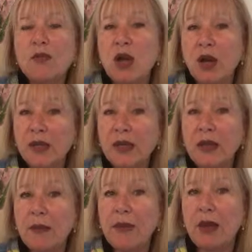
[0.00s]

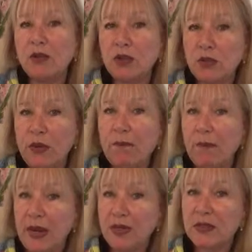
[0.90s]
talking about
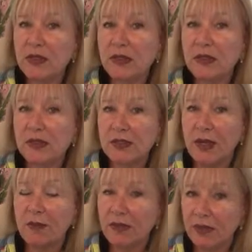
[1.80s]
doing basically the
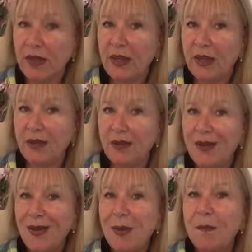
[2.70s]
same thing,
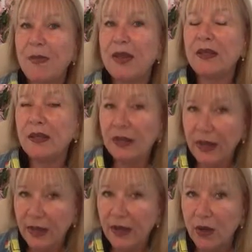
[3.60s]
but
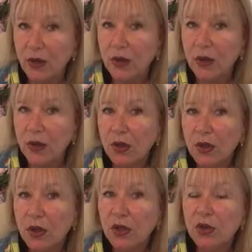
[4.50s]
now
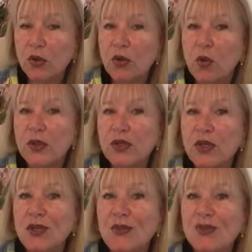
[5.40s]
you're going
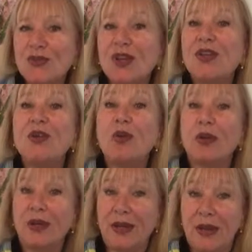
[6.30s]
to use
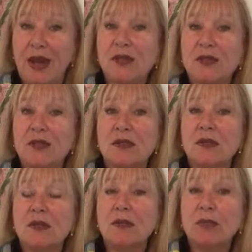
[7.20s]
your guest
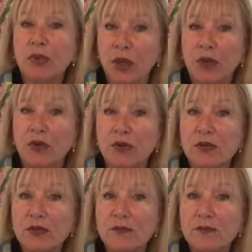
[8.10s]

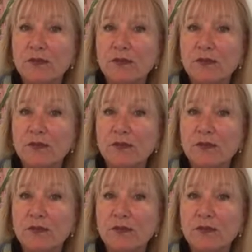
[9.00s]
bloggers.